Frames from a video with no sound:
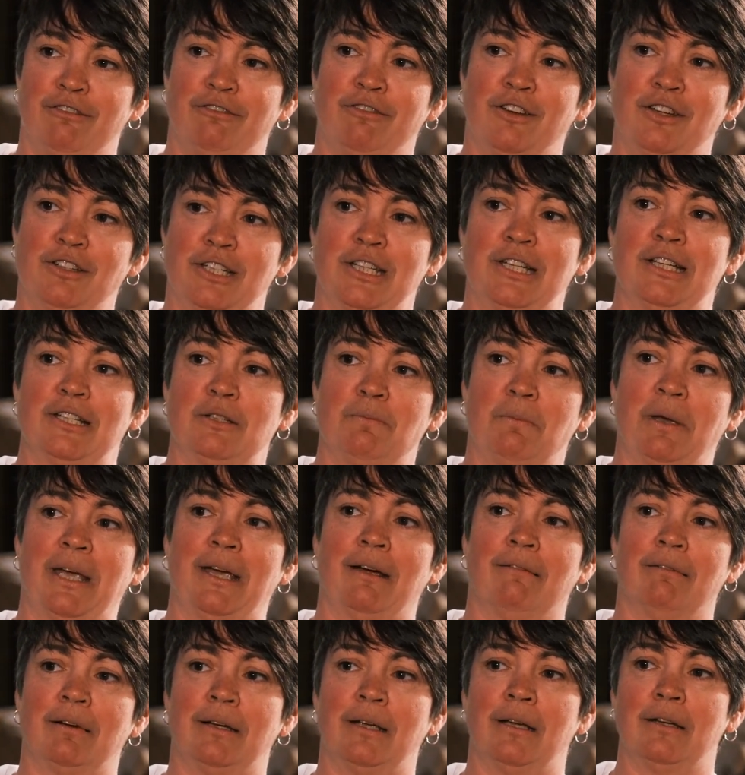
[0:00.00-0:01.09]
funding to
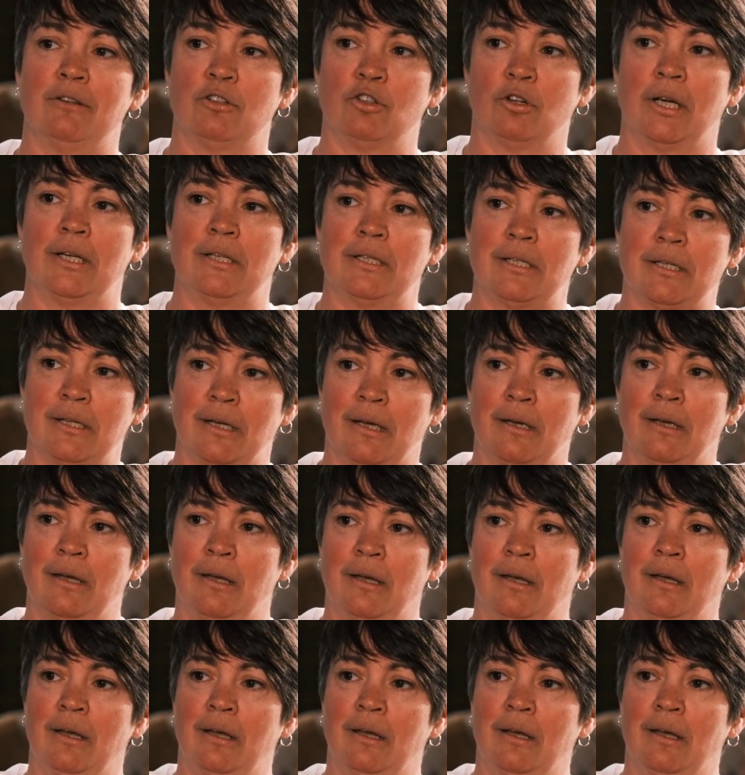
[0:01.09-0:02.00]
bear on it and trying to